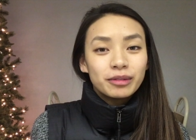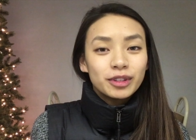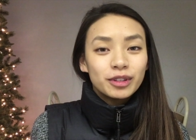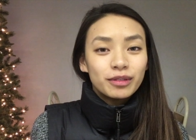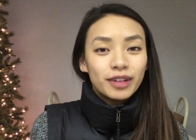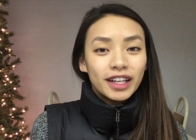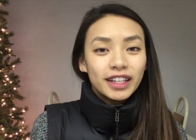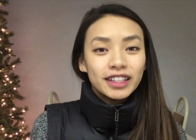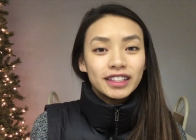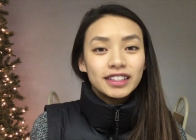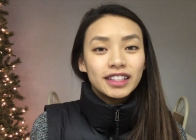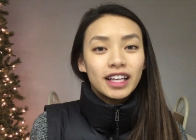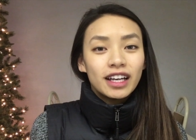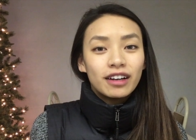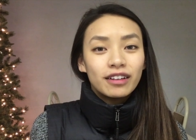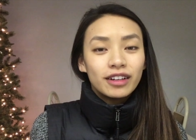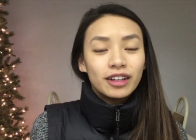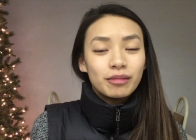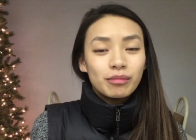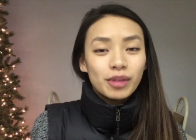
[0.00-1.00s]
able to write these
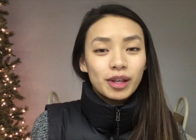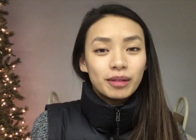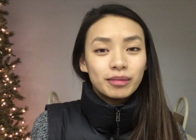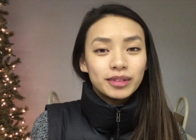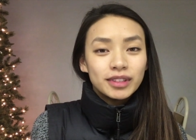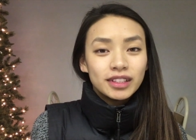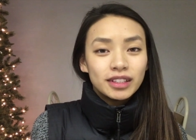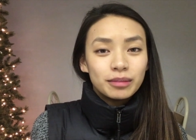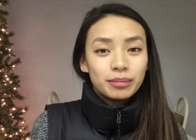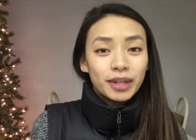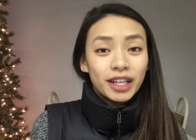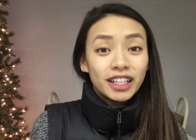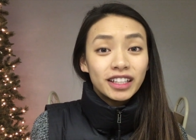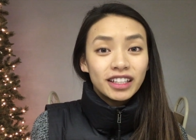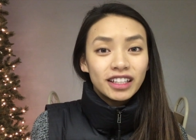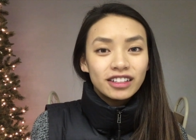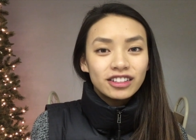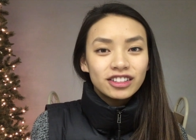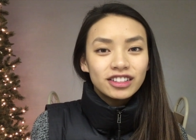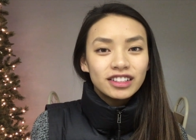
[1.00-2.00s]
out and be able to pay
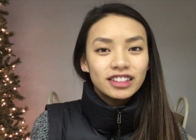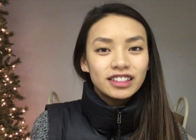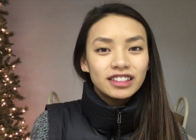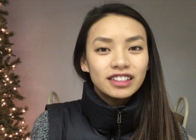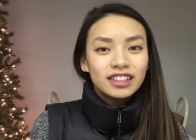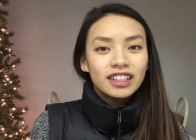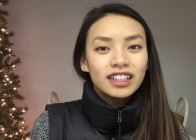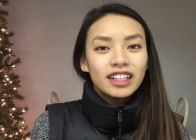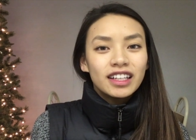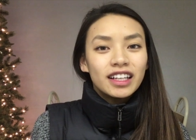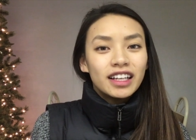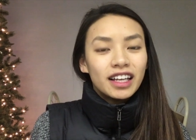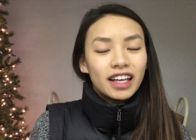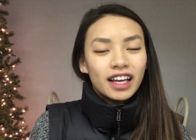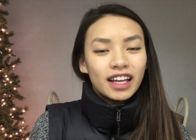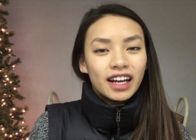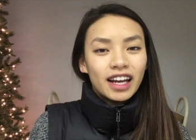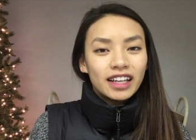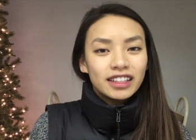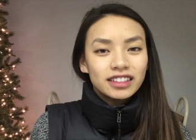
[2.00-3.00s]
attention
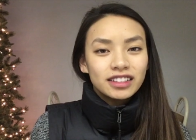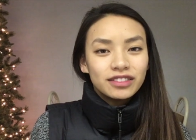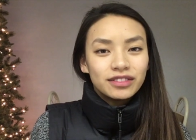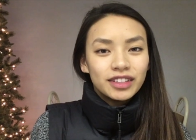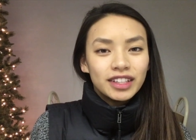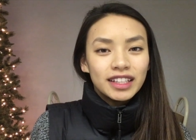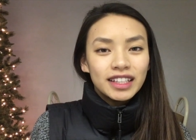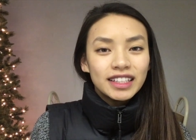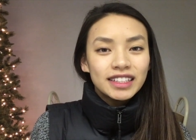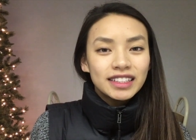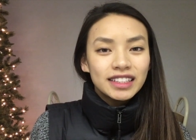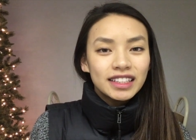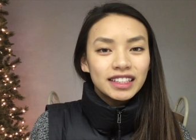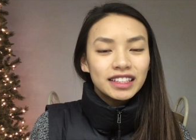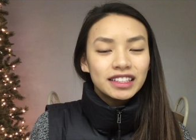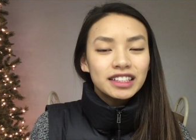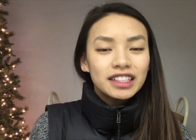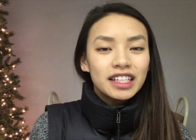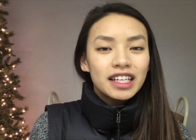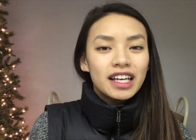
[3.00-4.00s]
and actively
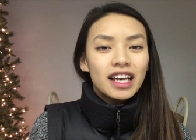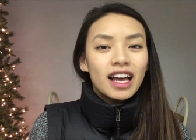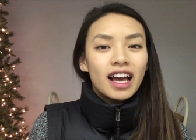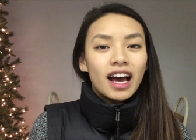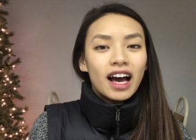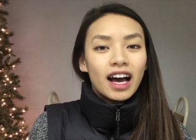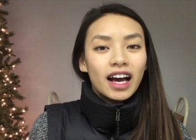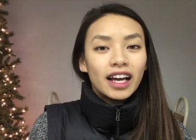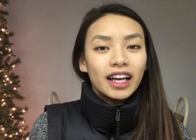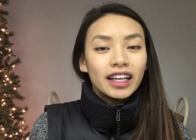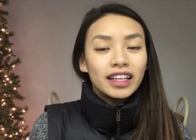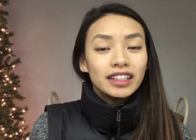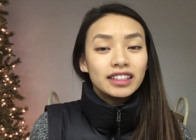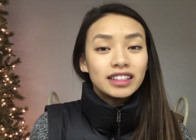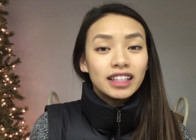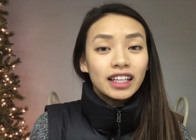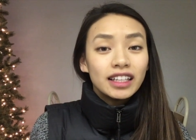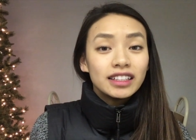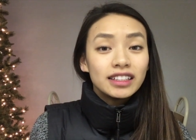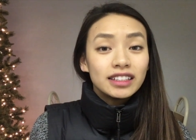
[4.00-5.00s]
listen, I
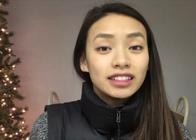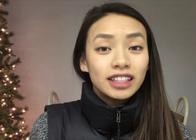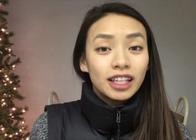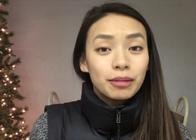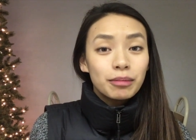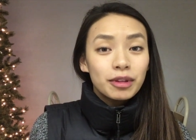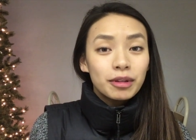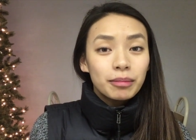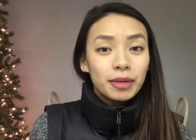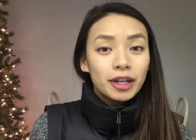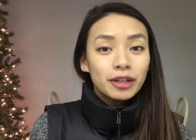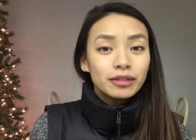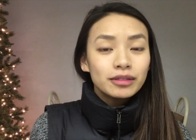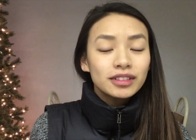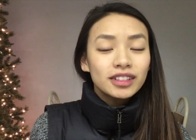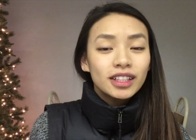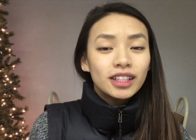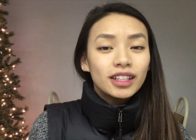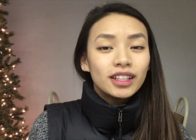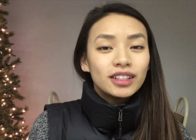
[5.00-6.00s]
tend to type them
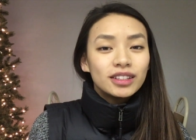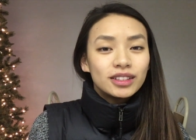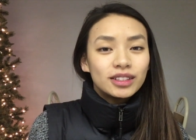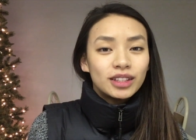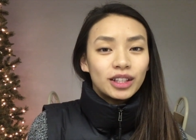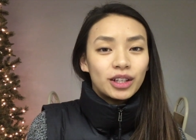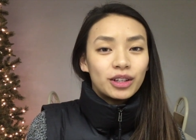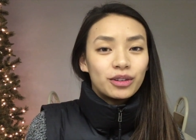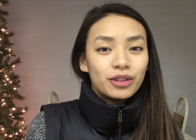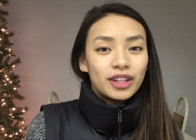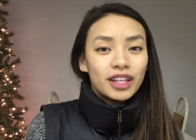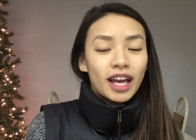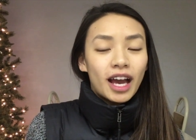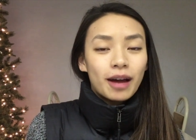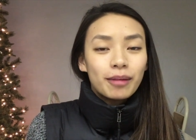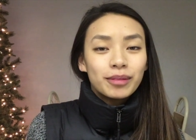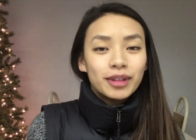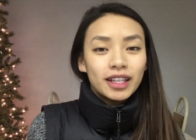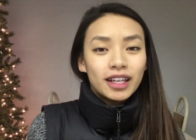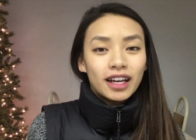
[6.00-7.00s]
out. So the
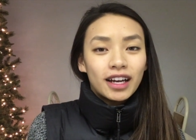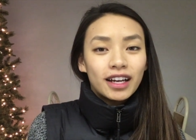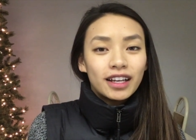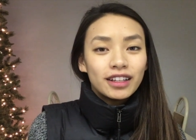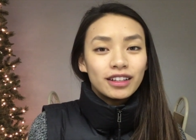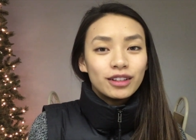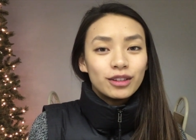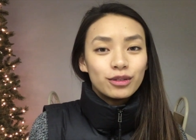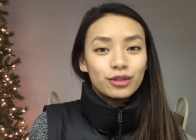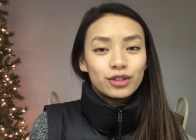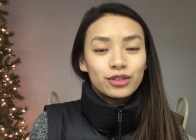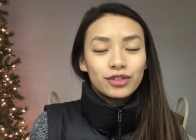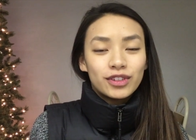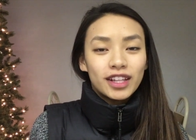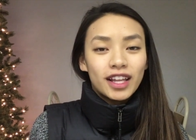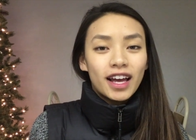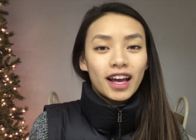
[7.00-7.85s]
app that I use for